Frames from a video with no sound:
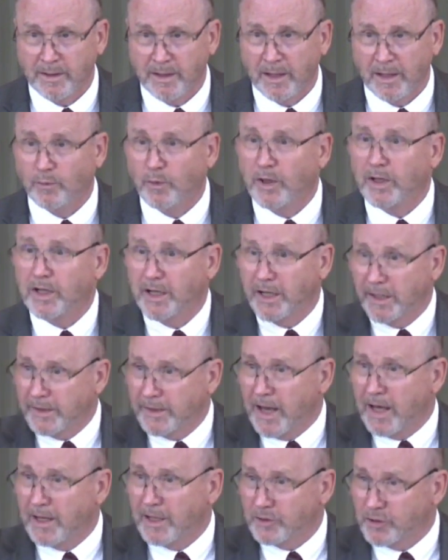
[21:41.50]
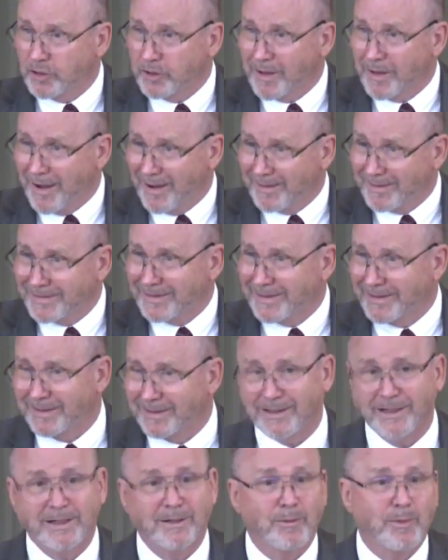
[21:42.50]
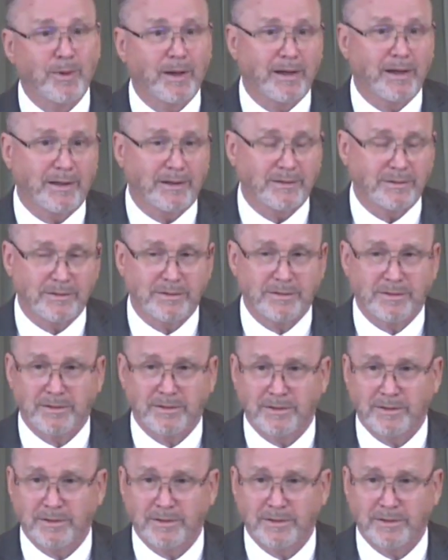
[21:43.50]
and we can acknowledge that God set it into place.